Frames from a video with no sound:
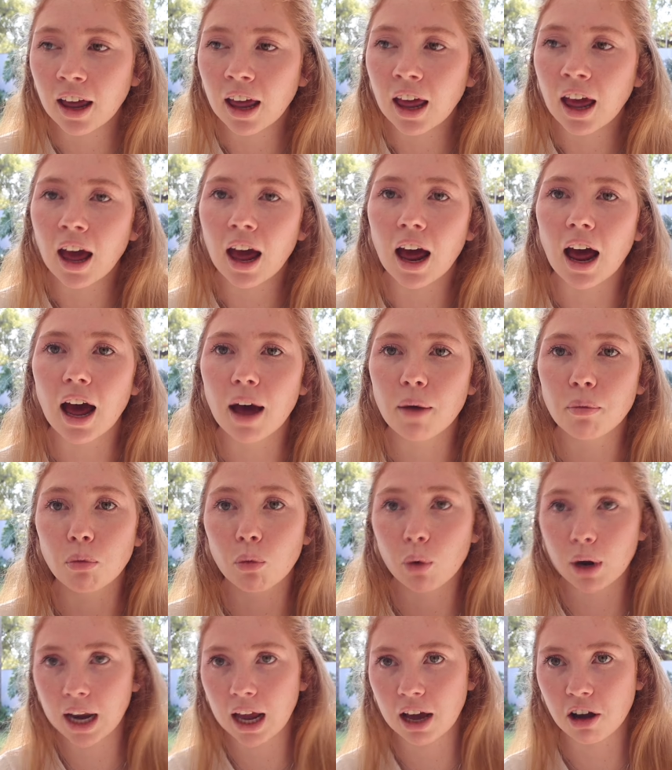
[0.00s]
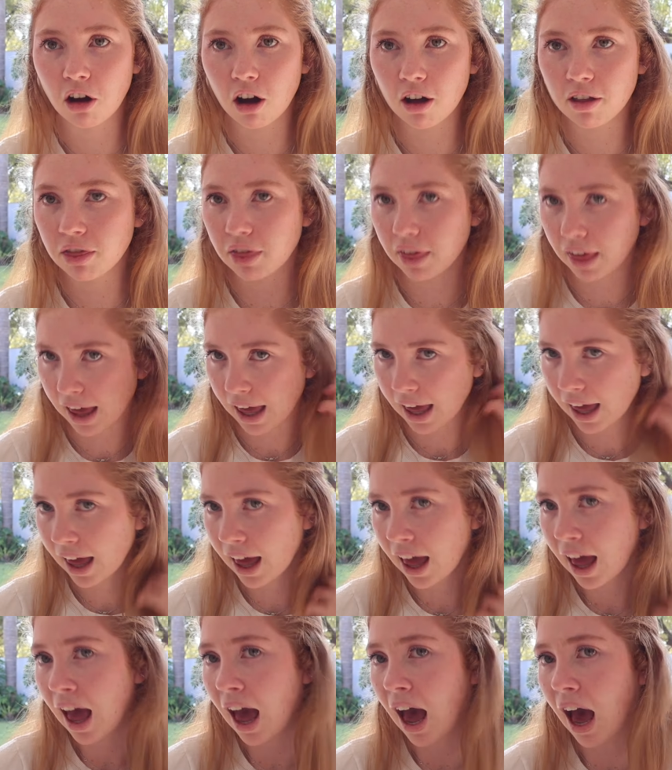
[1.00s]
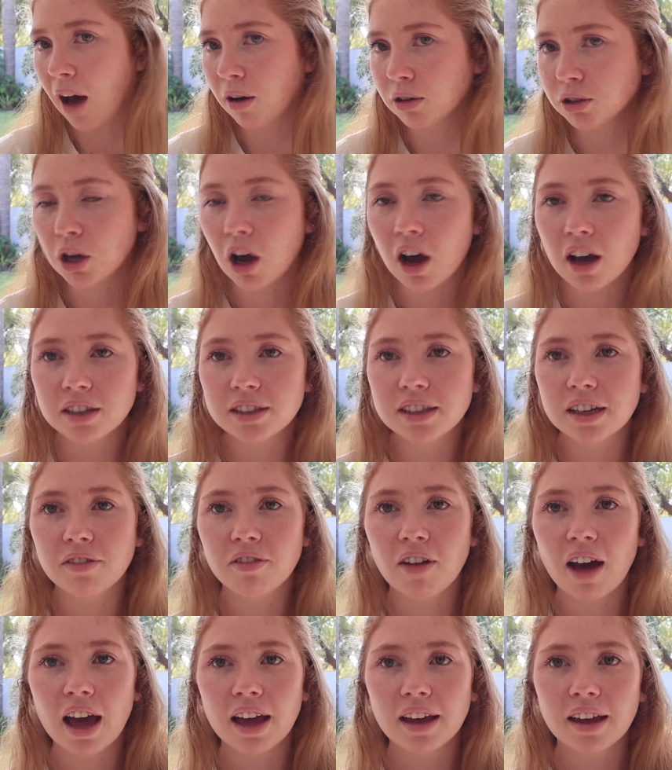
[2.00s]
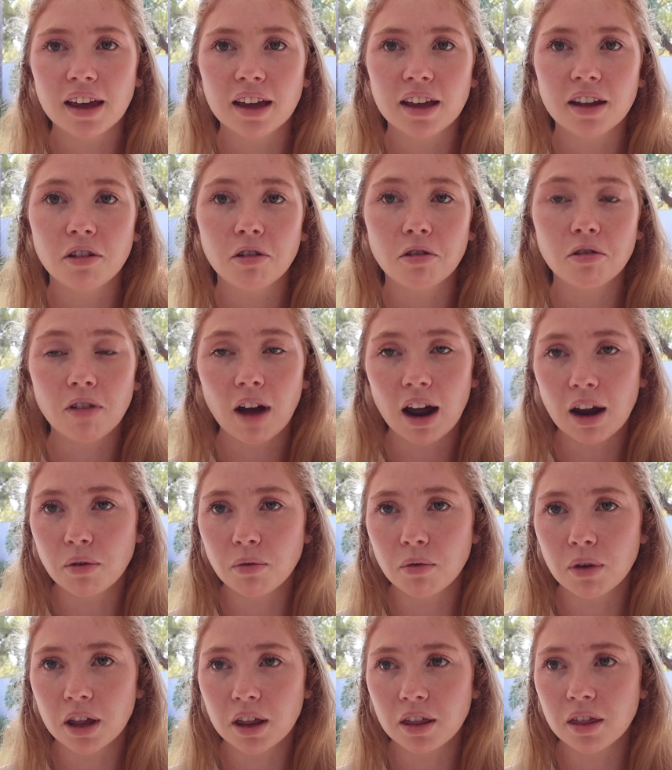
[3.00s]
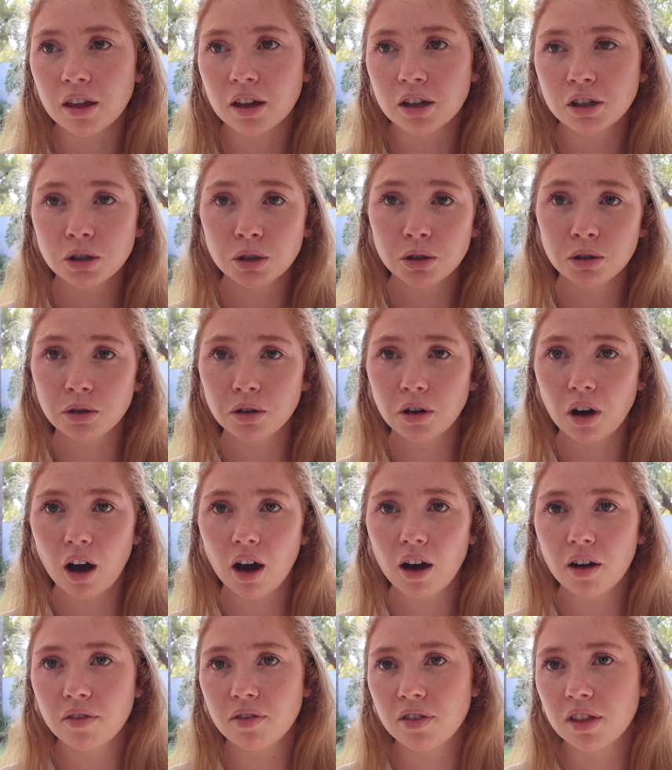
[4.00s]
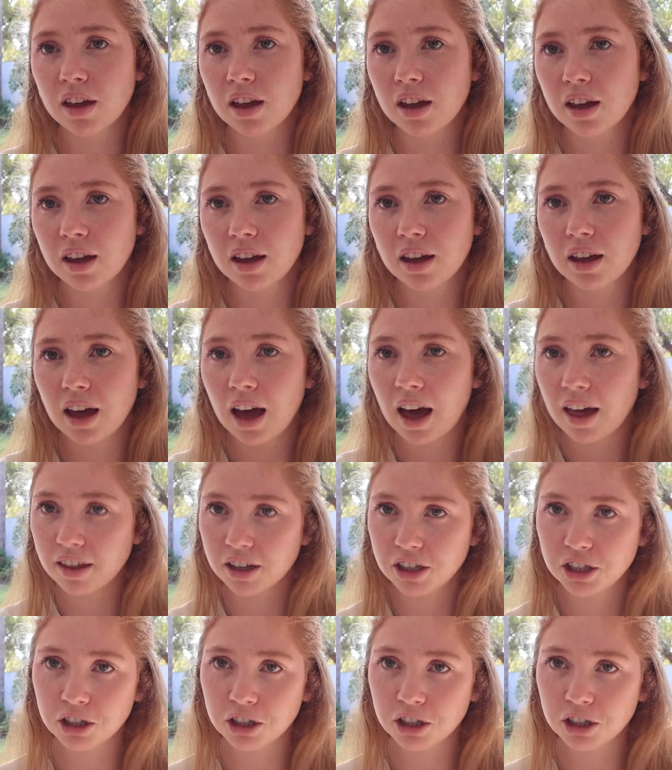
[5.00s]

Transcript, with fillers: you're not aware, I actually want to be a teacher when I am a little bit older. And I felt like